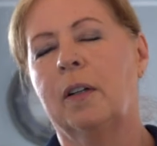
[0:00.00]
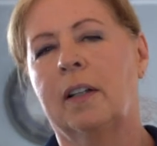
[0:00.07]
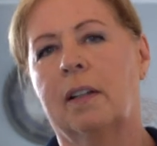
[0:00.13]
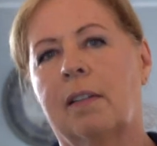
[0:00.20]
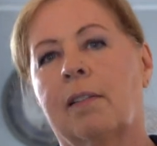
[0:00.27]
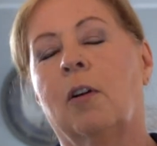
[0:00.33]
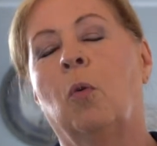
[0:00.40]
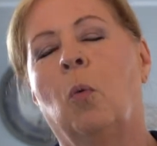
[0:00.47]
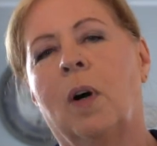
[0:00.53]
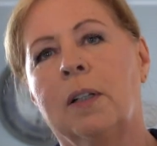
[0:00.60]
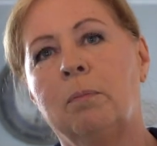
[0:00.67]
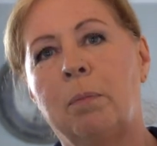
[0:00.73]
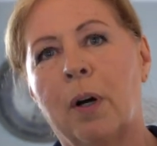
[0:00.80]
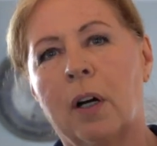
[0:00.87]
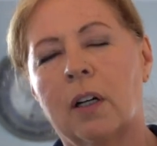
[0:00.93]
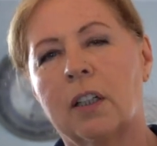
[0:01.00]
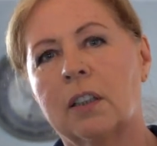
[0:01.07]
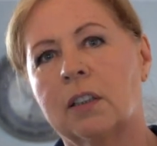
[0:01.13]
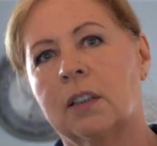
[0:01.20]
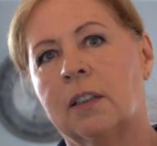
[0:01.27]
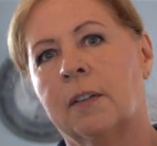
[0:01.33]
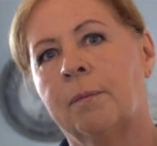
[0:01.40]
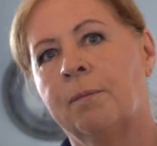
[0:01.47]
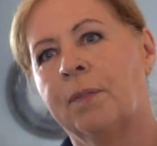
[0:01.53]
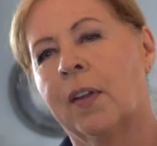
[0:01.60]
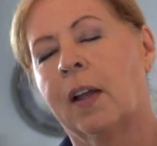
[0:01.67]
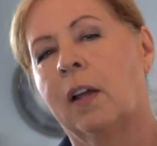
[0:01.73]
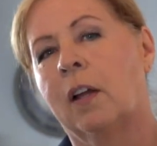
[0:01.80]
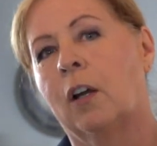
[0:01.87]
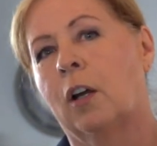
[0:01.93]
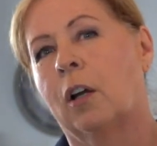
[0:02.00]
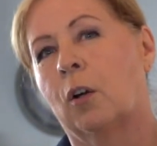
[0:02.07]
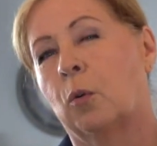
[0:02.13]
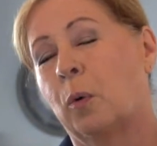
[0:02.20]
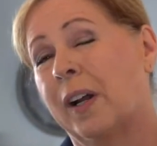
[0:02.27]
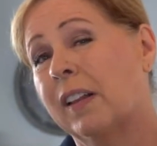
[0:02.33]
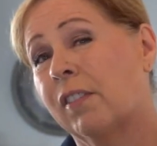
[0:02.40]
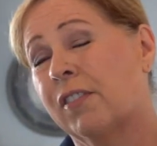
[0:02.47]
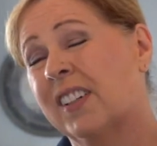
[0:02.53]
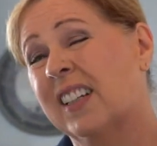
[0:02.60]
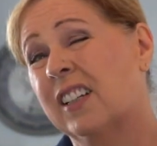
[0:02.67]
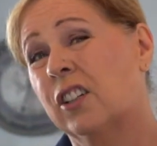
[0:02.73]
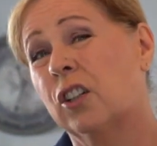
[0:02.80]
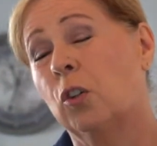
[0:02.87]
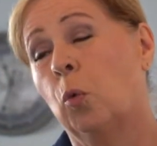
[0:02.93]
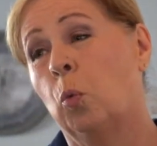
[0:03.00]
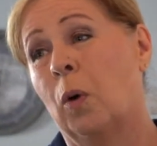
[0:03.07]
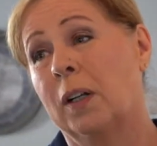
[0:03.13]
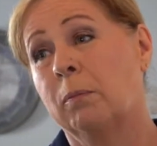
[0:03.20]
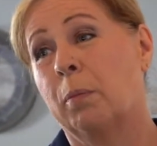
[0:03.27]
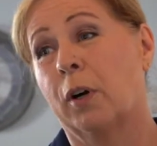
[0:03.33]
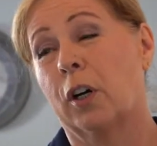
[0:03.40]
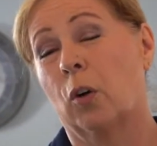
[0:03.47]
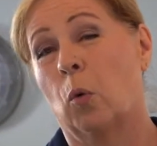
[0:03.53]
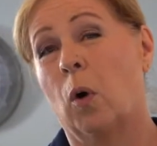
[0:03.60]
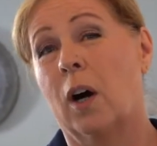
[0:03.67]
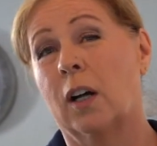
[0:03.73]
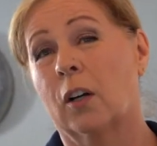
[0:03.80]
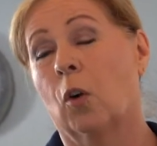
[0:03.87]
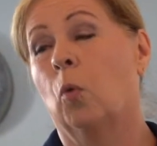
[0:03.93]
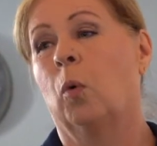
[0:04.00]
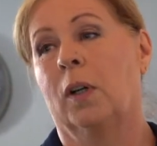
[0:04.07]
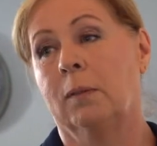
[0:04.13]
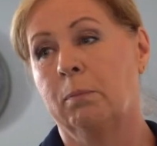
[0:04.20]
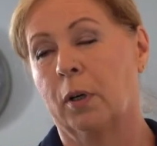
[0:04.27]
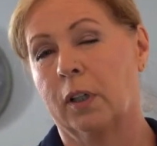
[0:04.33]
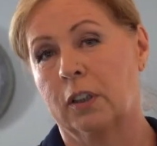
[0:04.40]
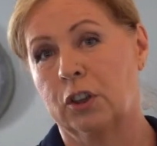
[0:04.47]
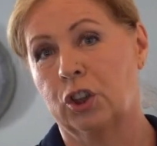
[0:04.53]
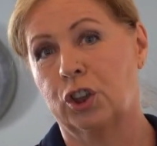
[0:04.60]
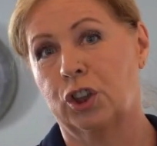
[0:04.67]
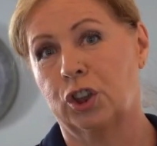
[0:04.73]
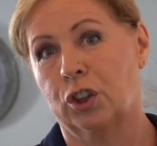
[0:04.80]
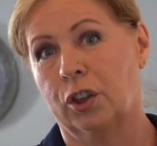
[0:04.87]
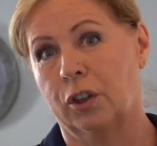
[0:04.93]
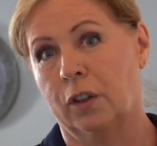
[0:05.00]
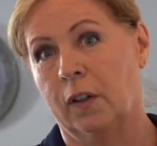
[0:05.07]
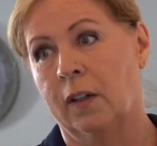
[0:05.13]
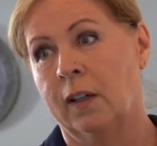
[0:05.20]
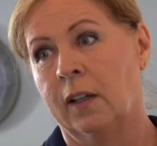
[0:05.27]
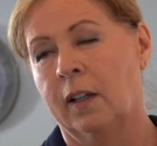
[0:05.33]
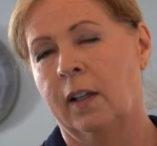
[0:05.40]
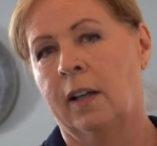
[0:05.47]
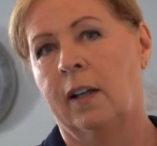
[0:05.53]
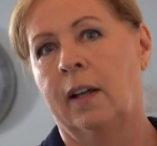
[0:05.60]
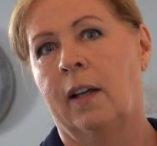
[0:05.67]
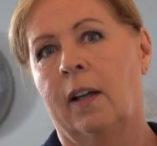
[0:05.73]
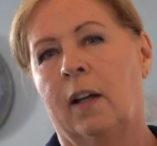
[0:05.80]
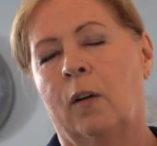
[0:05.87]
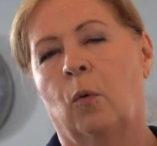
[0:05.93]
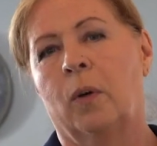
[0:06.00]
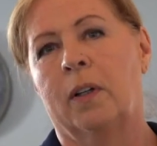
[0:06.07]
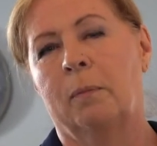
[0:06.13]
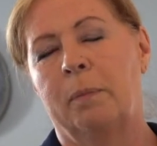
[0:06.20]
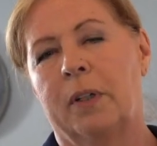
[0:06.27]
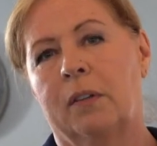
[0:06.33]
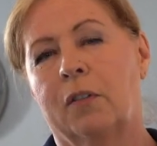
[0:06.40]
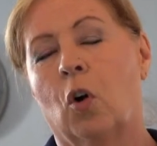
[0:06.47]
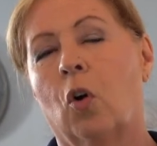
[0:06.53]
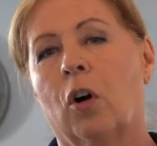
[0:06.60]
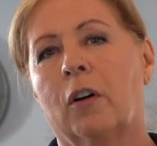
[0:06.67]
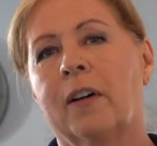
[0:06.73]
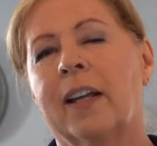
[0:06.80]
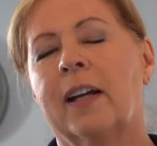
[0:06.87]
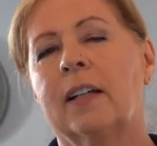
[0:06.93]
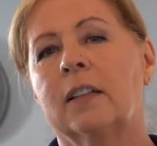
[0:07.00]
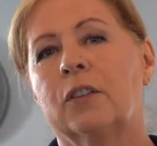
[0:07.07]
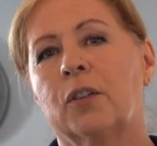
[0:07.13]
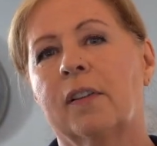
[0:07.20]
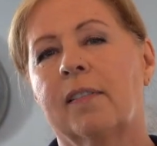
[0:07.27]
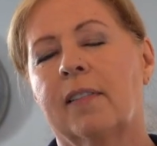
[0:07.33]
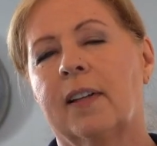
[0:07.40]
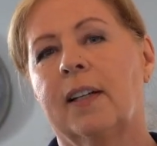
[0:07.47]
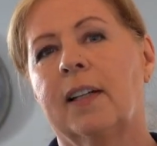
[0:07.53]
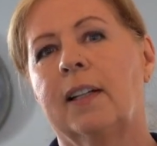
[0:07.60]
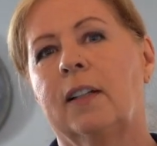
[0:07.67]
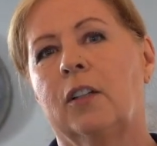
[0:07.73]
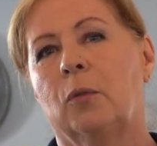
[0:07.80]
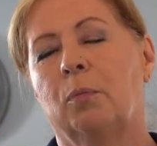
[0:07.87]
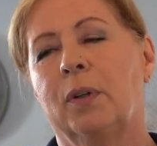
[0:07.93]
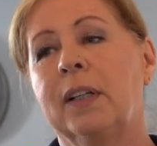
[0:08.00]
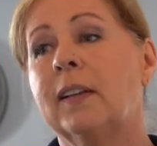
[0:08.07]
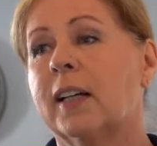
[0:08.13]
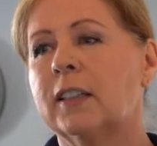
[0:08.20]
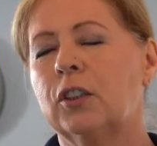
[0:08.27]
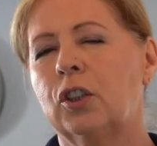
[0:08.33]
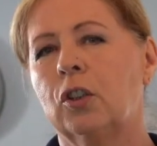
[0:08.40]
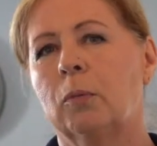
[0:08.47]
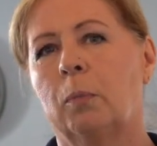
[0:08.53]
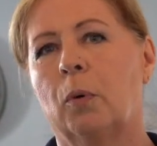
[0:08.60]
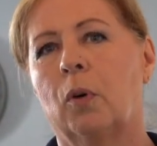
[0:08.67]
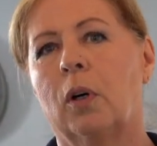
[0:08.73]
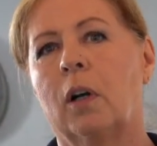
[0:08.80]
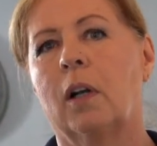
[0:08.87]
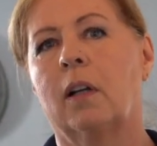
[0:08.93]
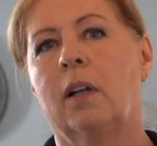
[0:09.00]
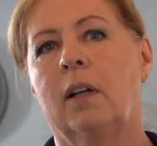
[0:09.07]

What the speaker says: It's 1 part rice vinegar, 1 part water, 1 part sugar, with a bit of coriander seed. You bring that to a boil.